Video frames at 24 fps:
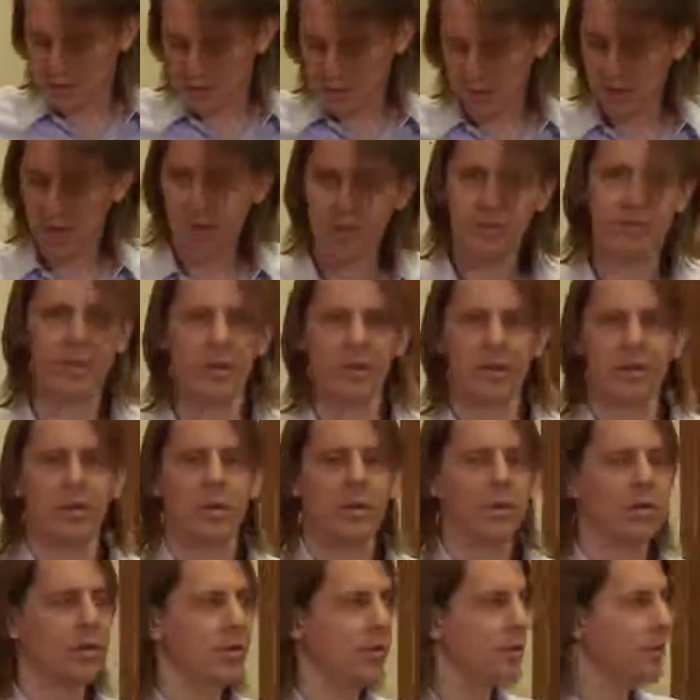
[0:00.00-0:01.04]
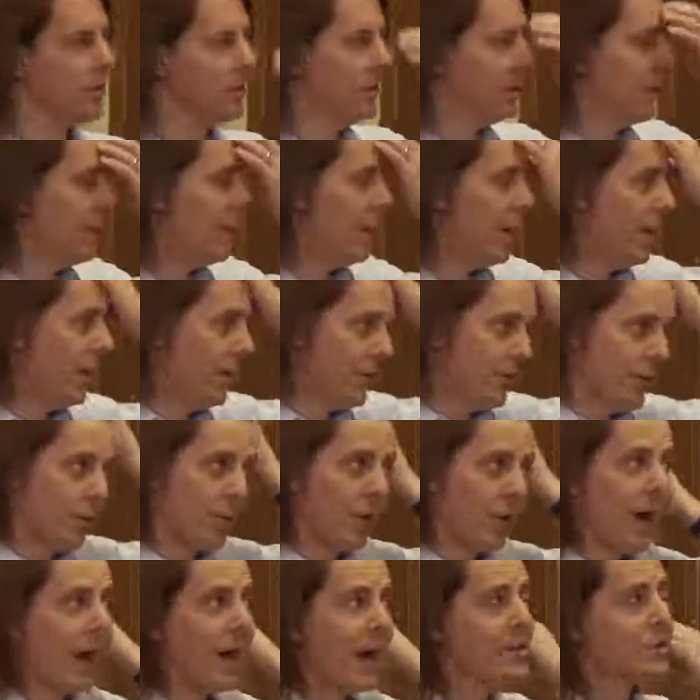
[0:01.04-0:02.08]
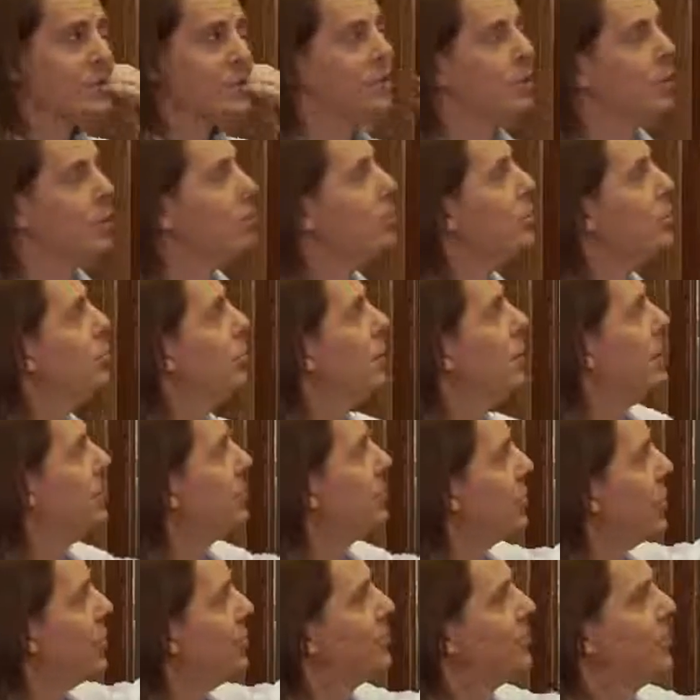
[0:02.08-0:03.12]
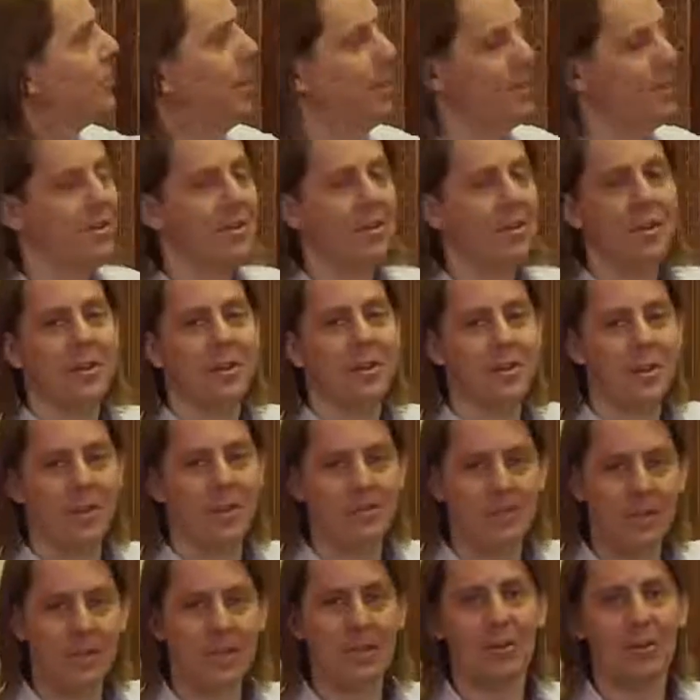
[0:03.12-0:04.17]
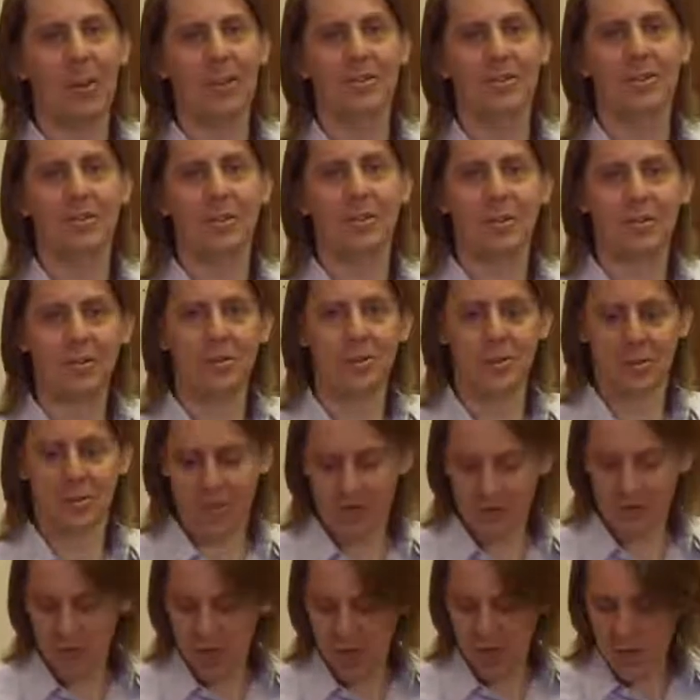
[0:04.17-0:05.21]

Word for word: inelastic collision. So we're actually going to do a subset of inelastic collisions.